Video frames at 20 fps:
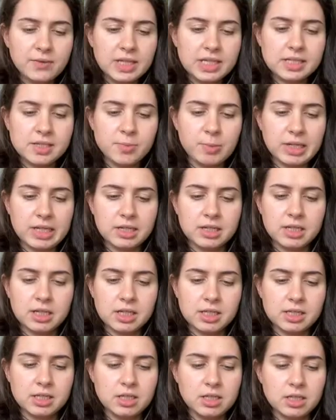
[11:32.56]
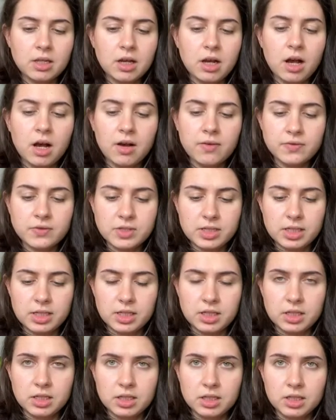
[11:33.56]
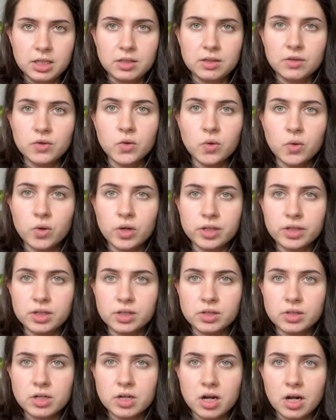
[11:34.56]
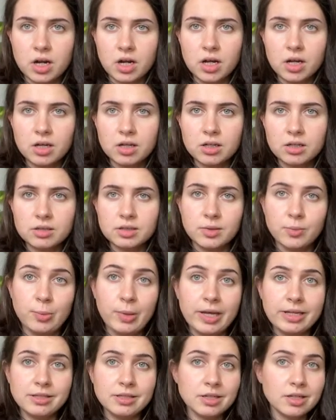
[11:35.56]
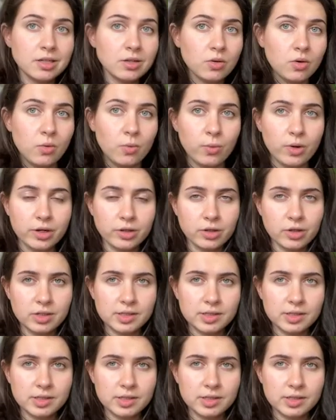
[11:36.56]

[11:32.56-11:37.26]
this because often in an orchestra, depending on where you're